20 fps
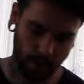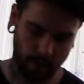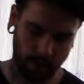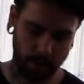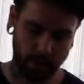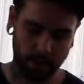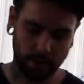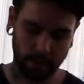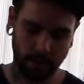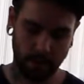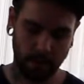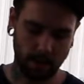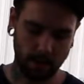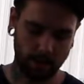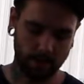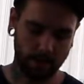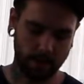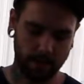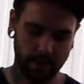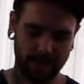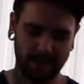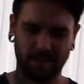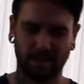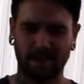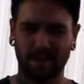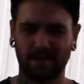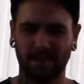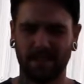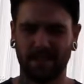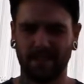The top here
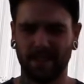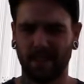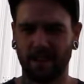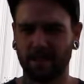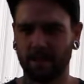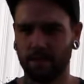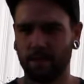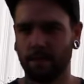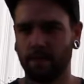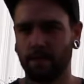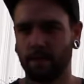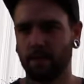sometimes is tough.